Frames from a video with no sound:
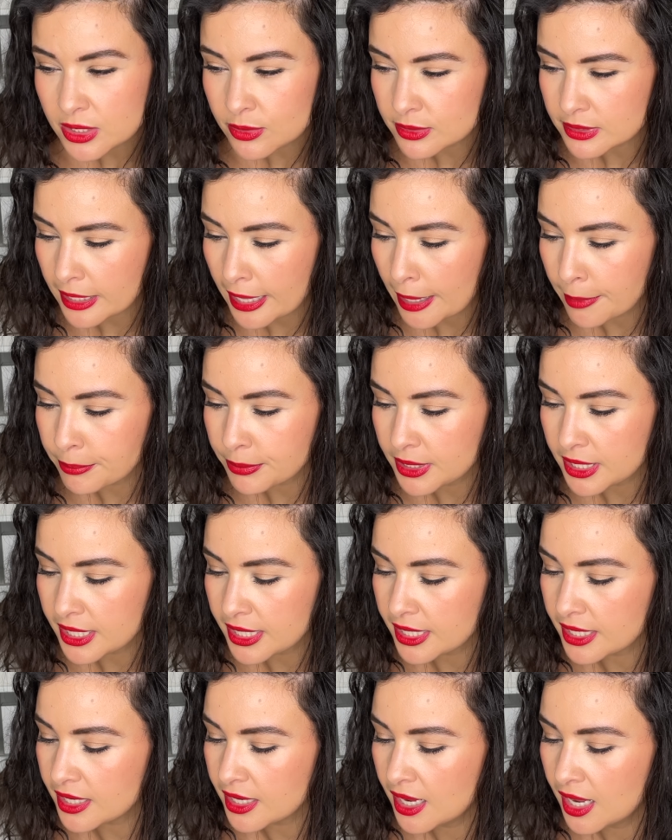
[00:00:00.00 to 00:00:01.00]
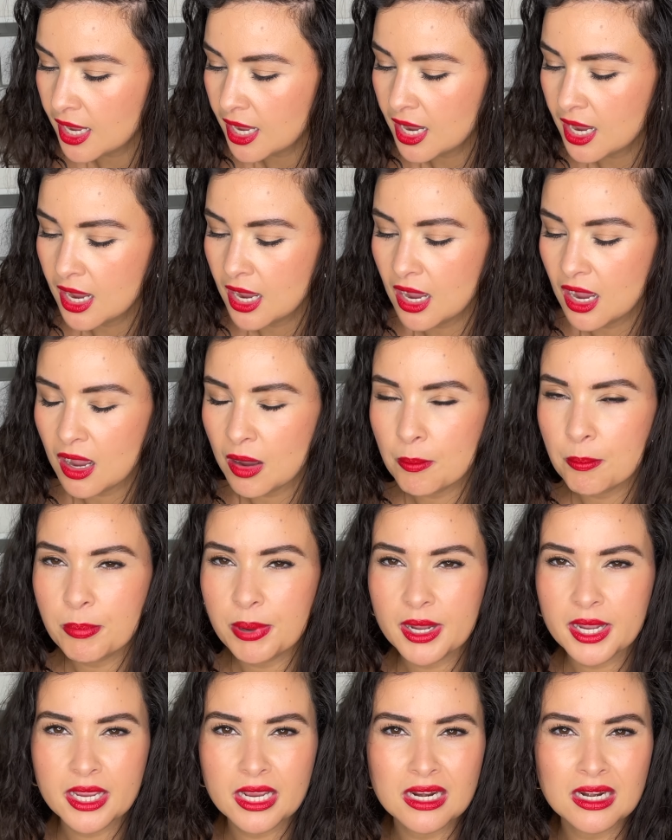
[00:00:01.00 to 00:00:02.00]
that it was happening,
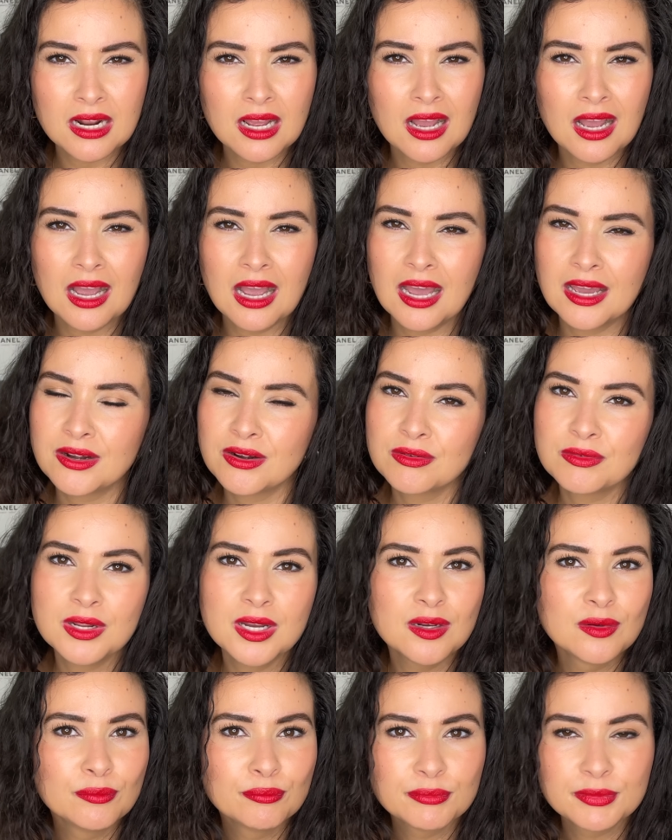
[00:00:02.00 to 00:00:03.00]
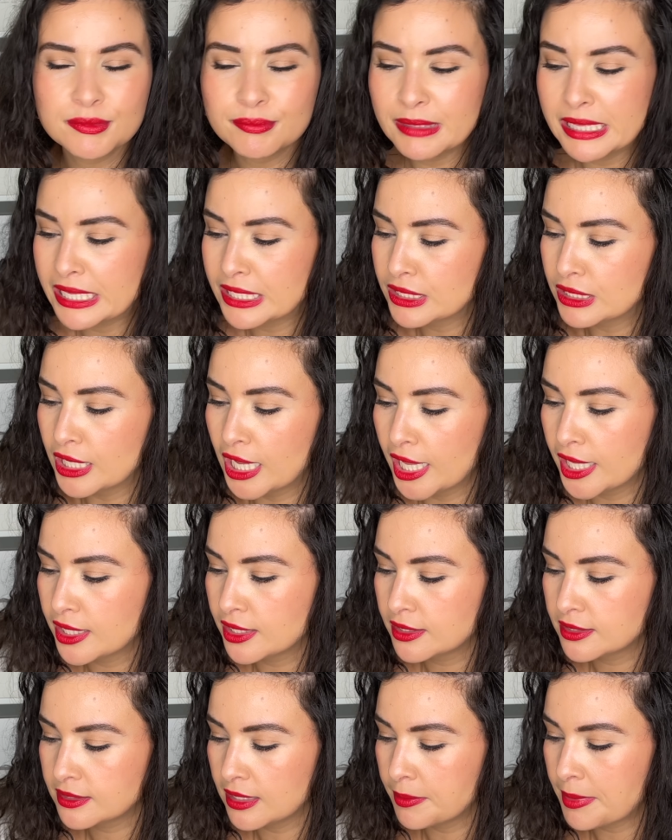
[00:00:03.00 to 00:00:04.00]
but I don't know. It,
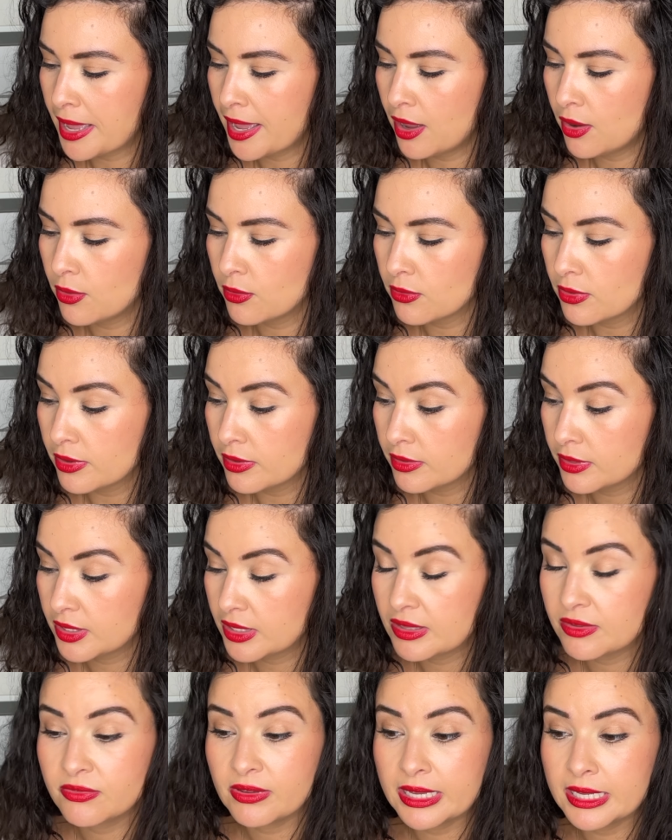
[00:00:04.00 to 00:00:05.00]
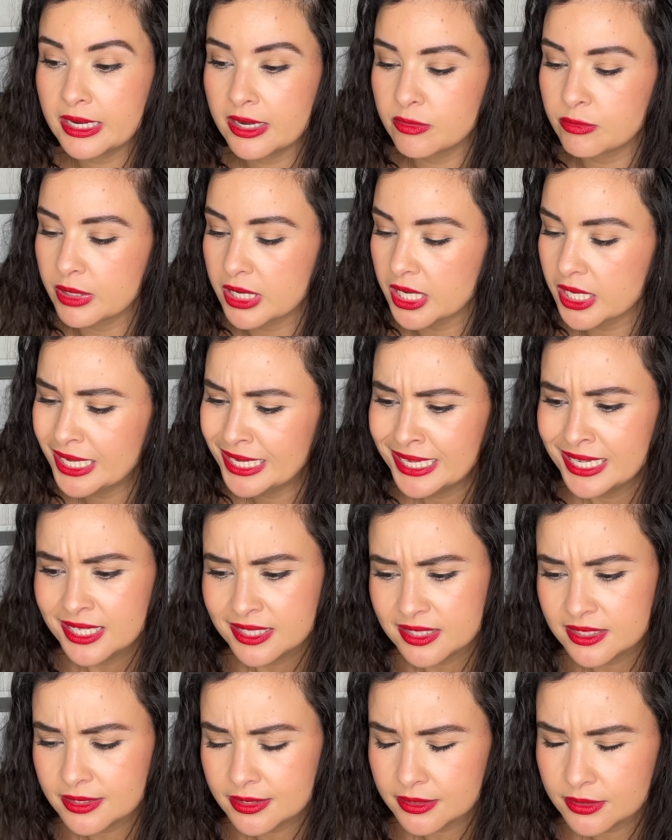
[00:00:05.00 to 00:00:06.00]
it somehow evaded me.
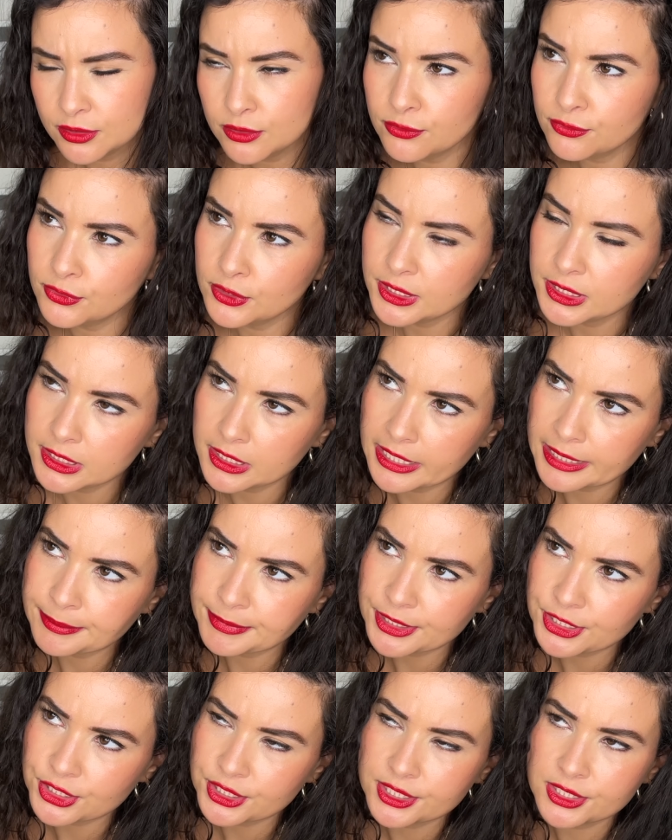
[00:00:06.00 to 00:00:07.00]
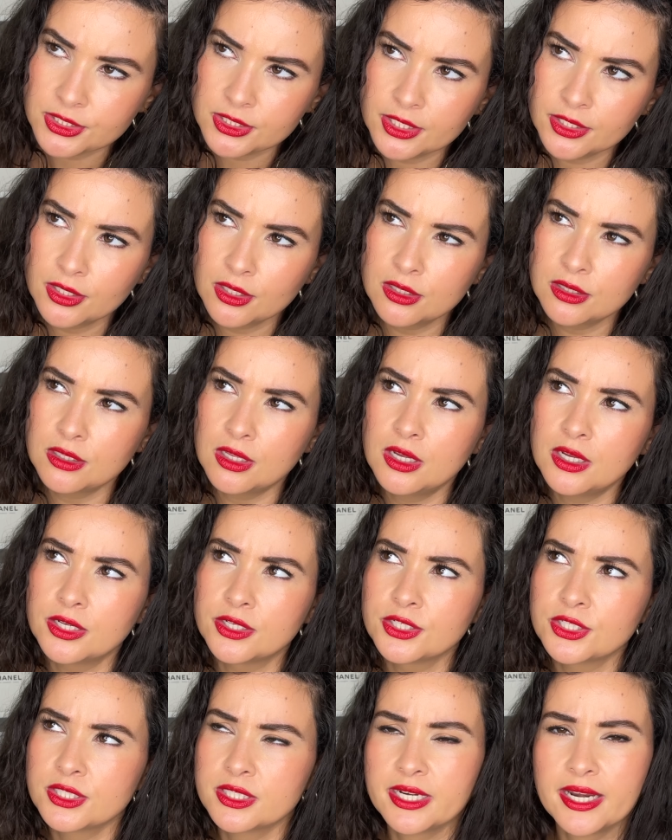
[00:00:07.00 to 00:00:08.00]
This is the first time that she's done a
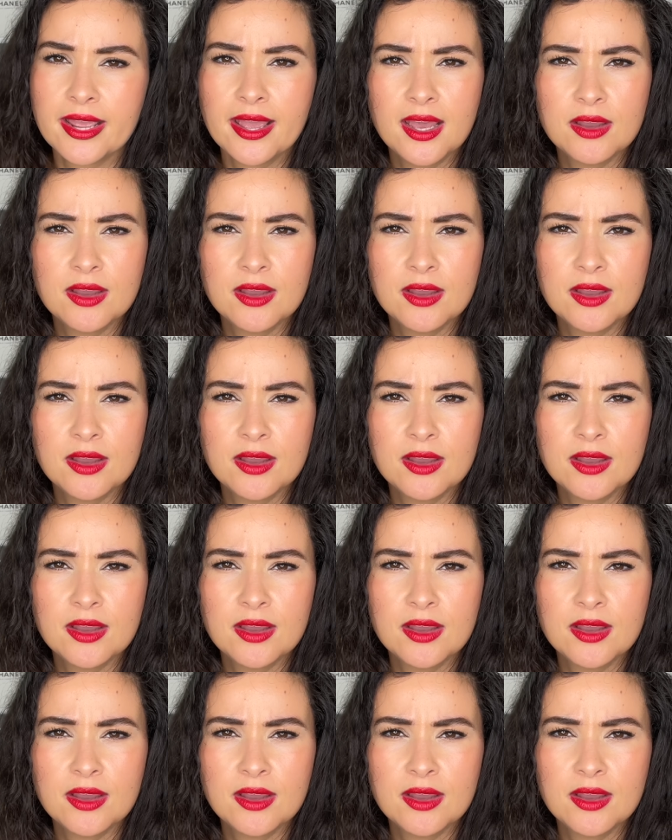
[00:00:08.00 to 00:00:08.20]
launch that I